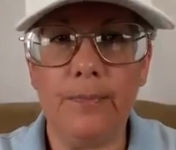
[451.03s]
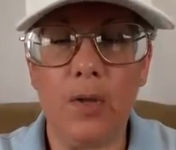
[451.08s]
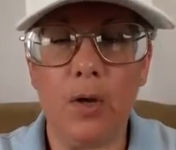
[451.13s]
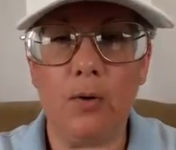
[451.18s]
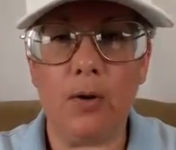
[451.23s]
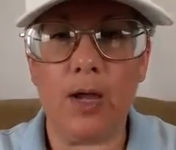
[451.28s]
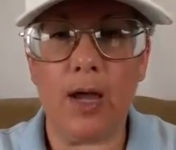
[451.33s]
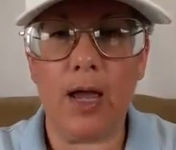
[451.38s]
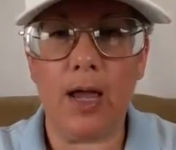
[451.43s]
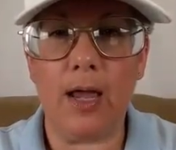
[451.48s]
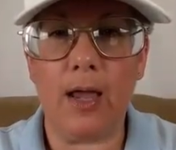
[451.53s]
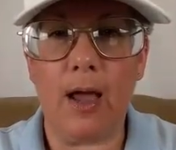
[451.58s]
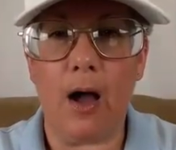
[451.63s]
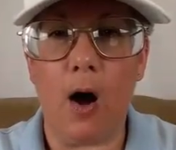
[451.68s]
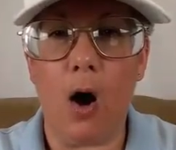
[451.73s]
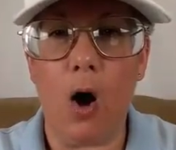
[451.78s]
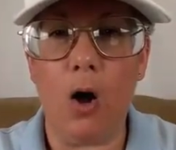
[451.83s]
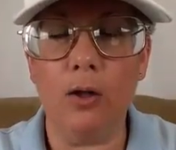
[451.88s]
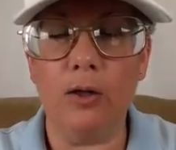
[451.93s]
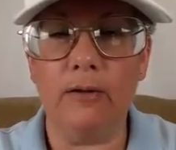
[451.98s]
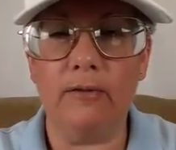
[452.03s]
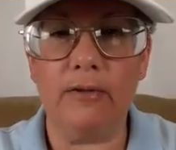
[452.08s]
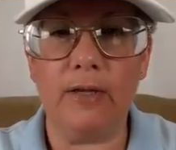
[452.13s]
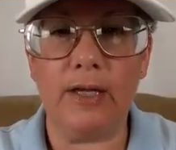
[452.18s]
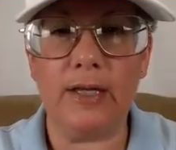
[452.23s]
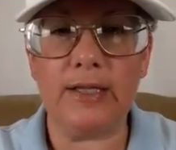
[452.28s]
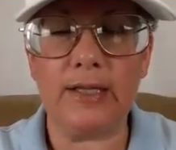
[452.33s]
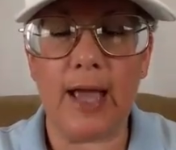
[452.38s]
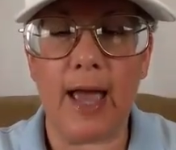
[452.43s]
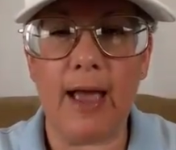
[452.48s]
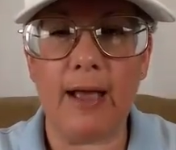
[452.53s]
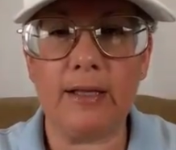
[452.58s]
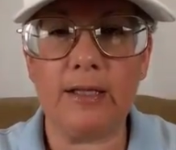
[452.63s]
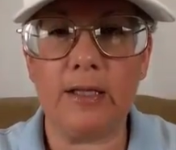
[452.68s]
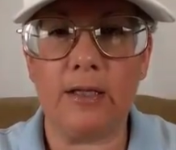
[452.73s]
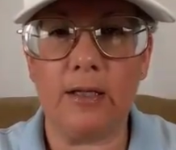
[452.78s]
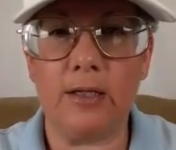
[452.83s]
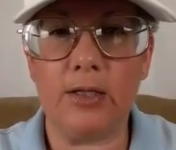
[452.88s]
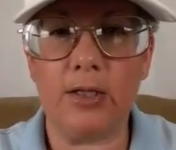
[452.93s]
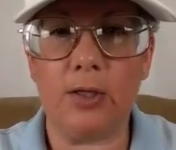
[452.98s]
okay, all of these
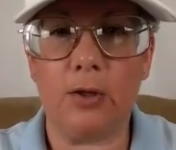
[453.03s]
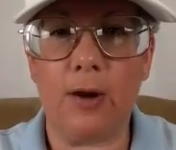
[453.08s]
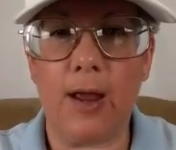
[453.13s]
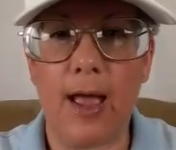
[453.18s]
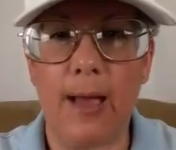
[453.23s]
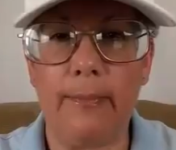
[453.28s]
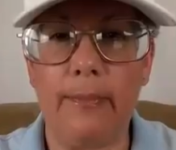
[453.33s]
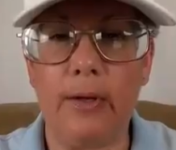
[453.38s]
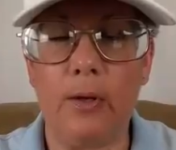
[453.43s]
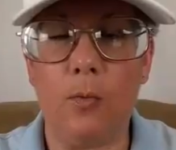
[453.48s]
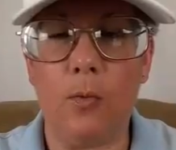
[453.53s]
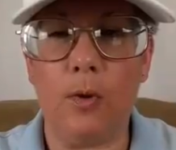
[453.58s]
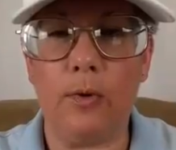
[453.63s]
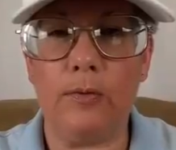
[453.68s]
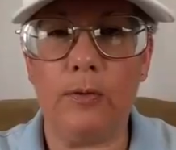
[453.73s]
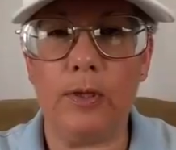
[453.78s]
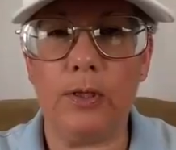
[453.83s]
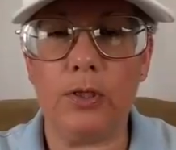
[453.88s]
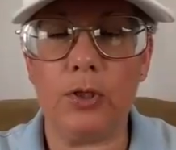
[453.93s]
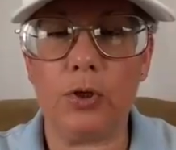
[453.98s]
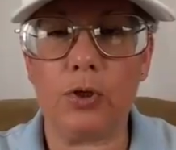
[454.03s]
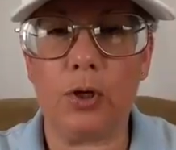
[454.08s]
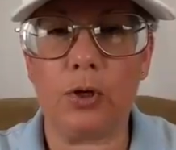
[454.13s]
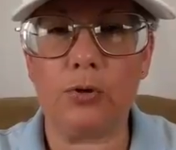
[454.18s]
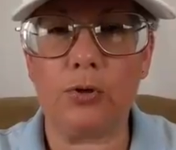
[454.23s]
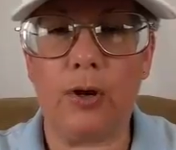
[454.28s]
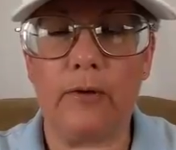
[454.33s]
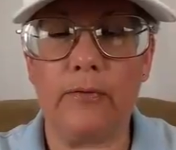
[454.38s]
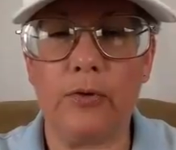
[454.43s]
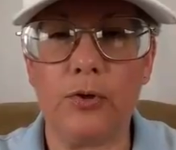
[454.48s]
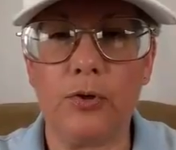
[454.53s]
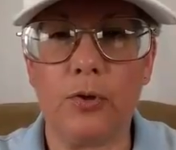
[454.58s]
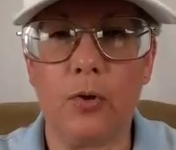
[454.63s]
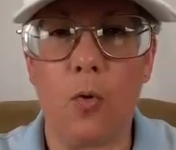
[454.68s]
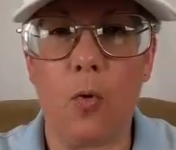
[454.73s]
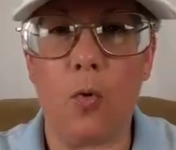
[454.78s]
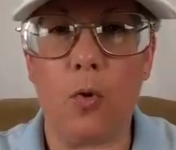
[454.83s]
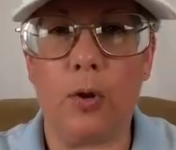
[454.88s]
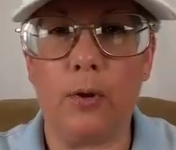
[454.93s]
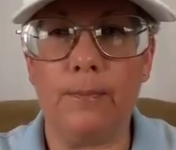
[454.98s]
accidents that are happening where these truck drivers
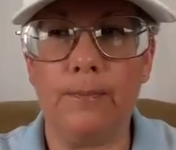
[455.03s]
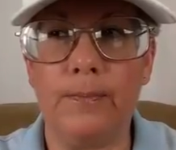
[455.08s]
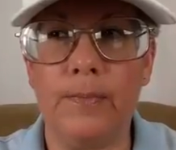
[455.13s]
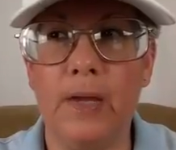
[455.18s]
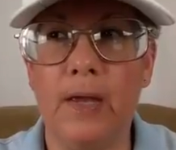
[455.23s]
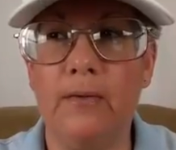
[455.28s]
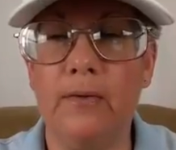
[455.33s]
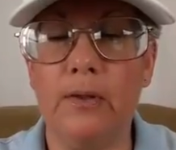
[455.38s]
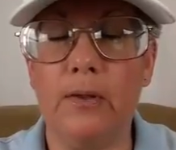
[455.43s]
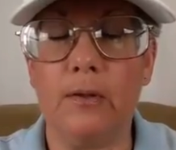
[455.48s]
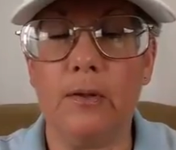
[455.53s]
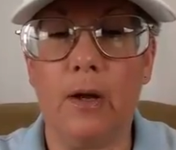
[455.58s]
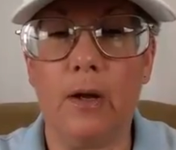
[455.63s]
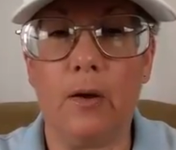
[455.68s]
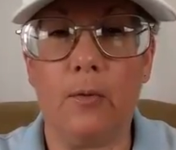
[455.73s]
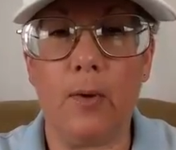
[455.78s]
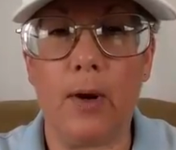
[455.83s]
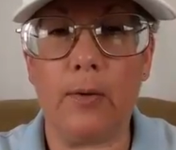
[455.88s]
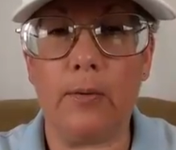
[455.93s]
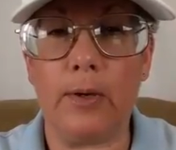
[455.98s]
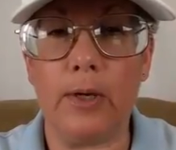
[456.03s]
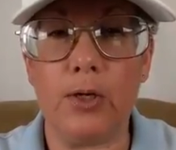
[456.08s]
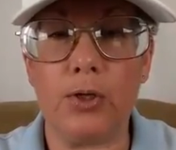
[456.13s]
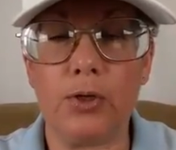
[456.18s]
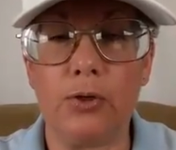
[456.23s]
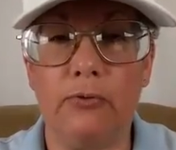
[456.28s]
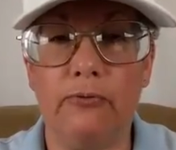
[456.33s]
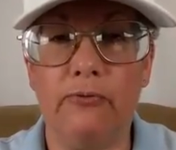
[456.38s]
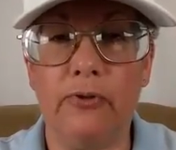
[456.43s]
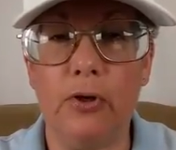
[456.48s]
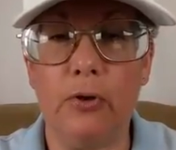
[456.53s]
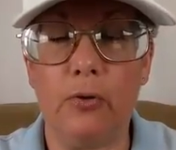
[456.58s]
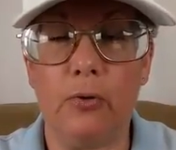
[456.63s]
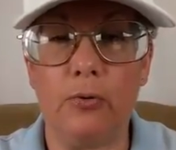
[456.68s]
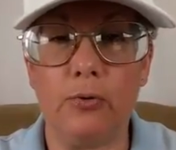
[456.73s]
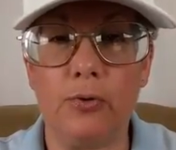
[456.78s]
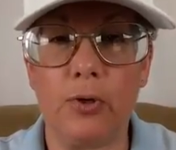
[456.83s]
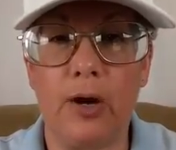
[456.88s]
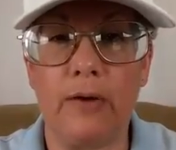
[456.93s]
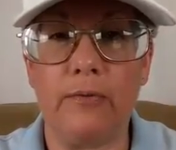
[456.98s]
or even recreational
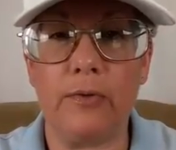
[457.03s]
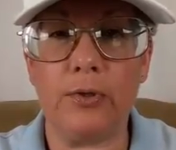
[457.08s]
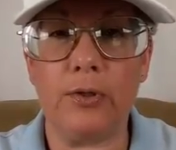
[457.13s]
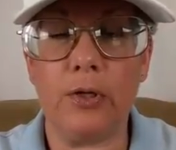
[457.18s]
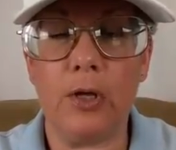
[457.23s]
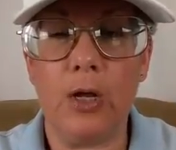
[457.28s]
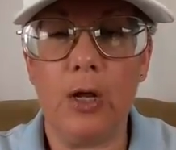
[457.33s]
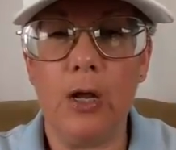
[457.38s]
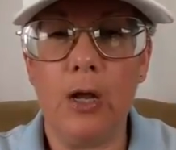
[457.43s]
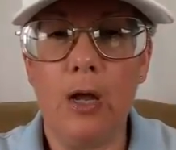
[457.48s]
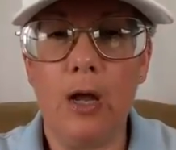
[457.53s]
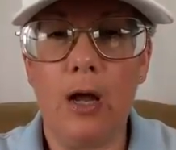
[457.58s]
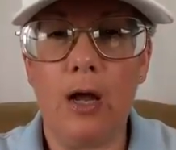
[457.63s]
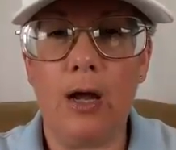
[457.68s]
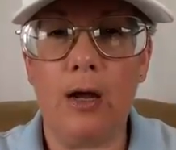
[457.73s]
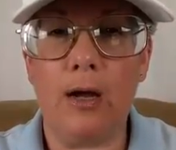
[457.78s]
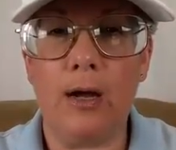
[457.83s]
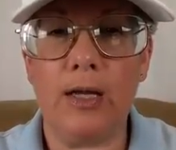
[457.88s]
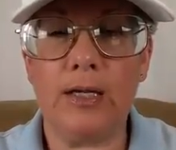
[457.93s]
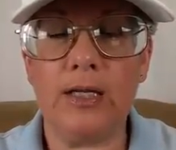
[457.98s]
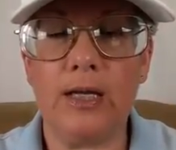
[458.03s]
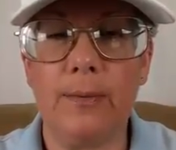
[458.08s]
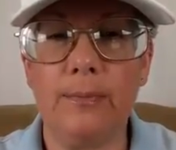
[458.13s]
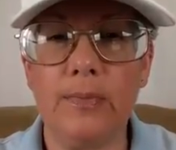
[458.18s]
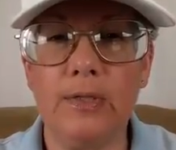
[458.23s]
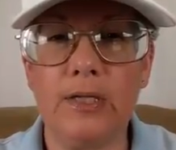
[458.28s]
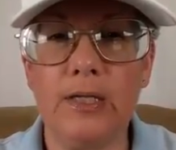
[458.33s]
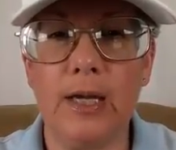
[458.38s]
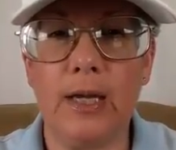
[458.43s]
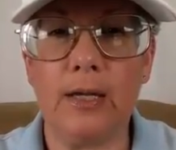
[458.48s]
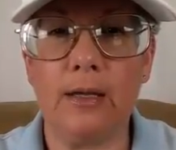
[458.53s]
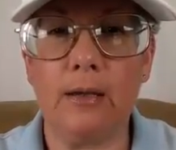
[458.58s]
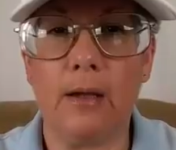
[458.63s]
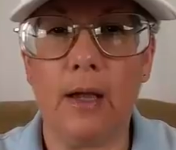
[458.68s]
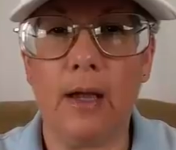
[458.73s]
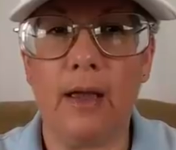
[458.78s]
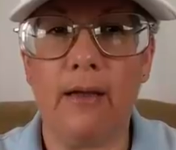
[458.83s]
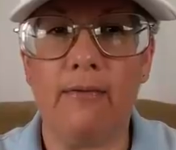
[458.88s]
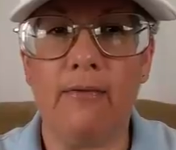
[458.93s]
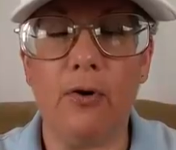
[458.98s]
vehicle drivers attempt to take
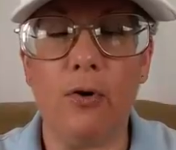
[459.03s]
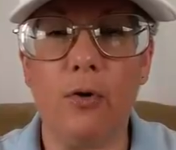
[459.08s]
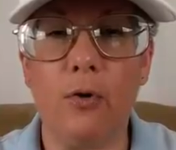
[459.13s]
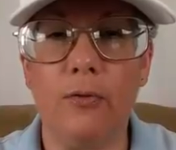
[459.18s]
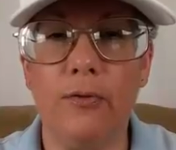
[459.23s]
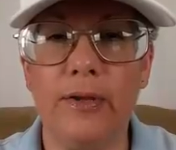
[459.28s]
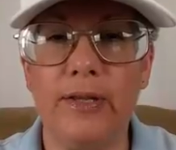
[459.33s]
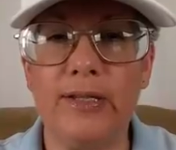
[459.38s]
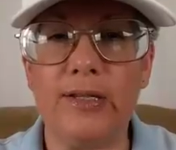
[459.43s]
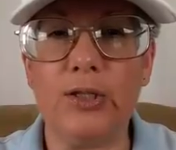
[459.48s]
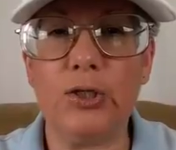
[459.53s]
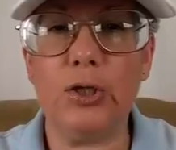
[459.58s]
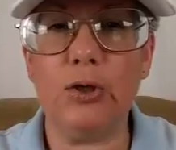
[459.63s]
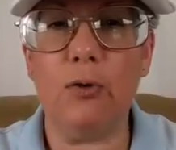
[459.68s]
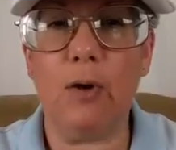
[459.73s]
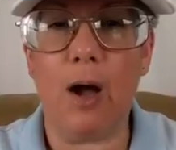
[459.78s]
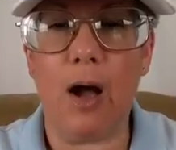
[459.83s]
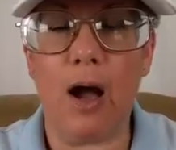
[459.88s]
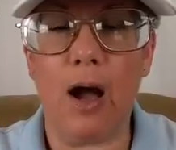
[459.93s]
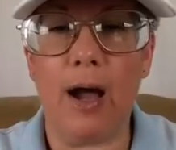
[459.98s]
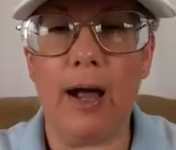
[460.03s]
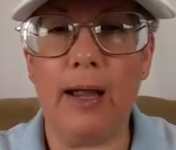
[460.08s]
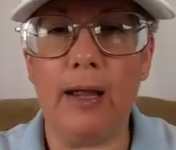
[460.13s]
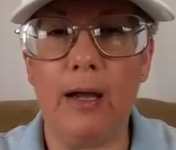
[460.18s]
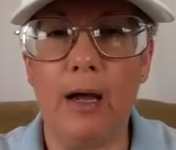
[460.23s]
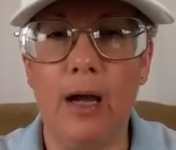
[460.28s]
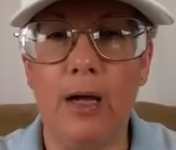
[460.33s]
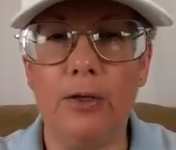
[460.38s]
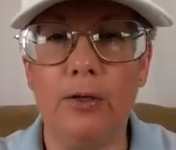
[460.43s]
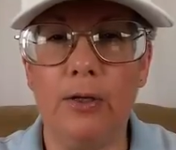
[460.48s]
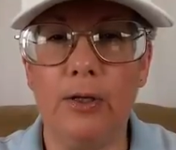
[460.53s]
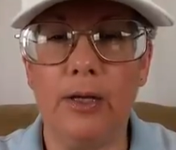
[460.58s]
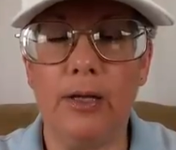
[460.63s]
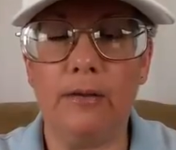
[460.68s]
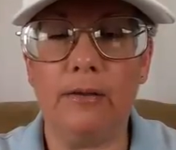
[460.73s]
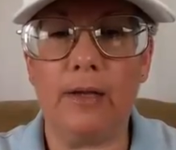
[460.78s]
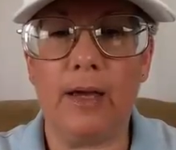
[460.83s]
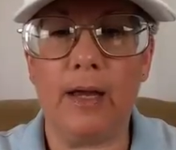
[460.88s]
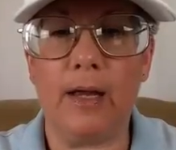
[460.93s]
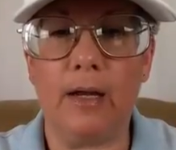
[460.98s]
a vehicle that's too high
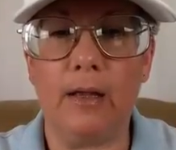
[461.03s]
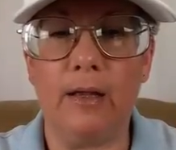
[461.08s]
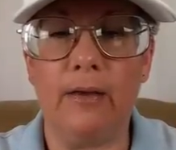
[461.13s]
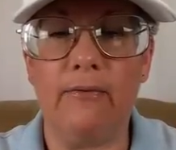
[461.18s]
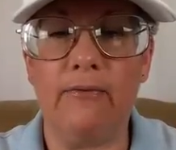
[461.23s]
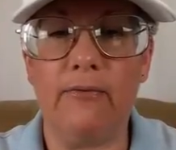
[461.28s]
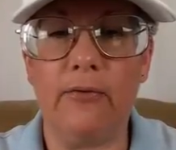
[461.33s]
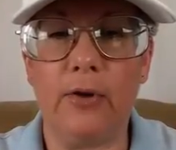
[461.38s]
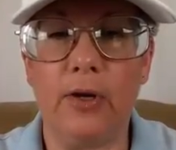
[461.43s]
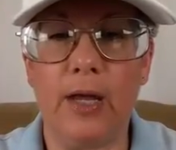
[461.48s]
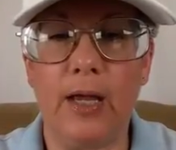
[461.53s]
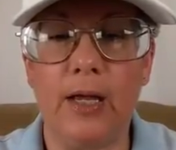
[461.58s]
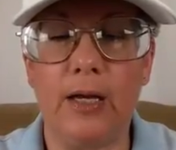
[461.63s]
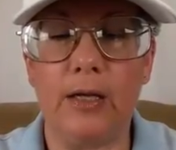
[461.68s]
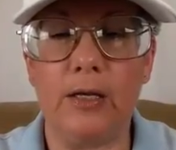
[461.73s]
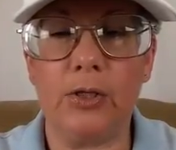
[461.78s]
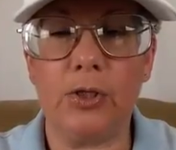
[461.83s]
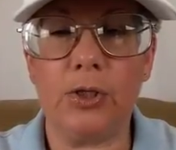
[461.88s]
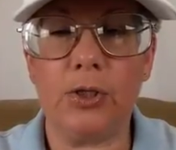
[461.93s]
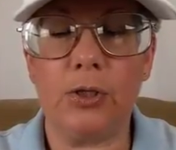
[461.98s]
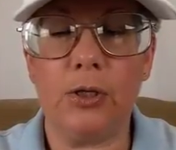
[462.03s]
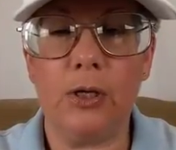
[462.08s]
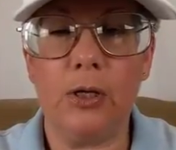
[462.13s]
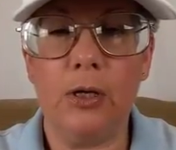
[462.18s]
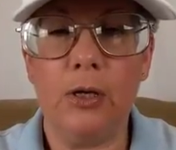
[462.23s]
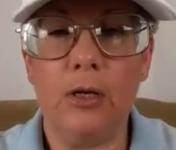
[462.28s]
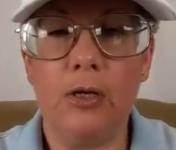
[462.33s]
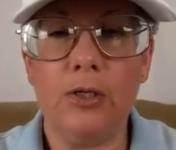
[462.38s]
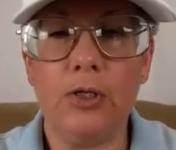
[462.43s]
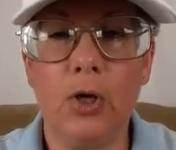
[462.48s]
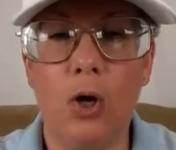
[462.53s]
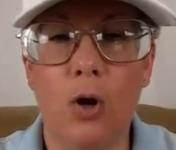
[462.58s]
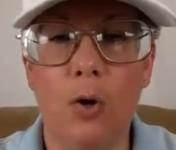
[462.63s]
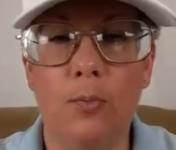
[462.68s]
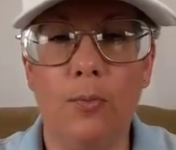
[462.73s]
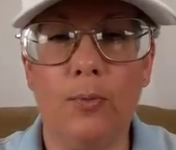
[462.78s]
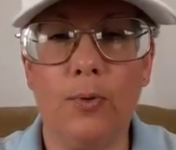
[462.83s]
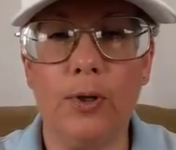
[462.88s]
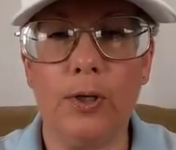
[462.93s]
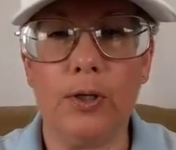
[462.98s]
underneath that 11-foot 8-inch tall
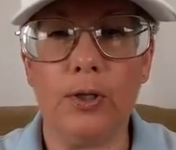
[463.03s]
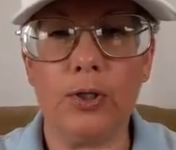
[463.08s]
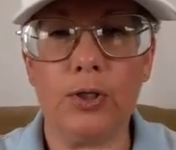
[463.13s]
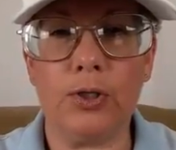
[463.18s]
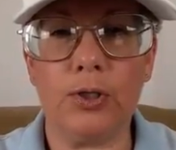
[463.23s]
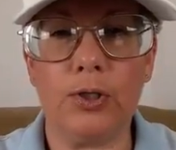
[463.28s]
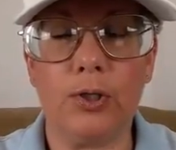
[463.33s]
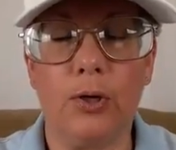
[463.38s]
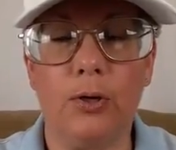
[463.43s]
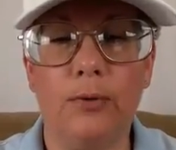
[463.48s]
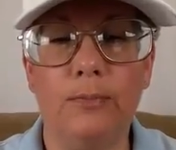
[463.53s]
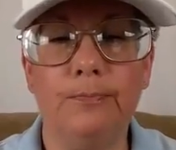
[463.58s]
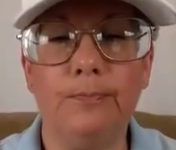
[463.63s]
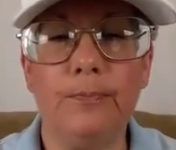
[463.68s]
bridge. So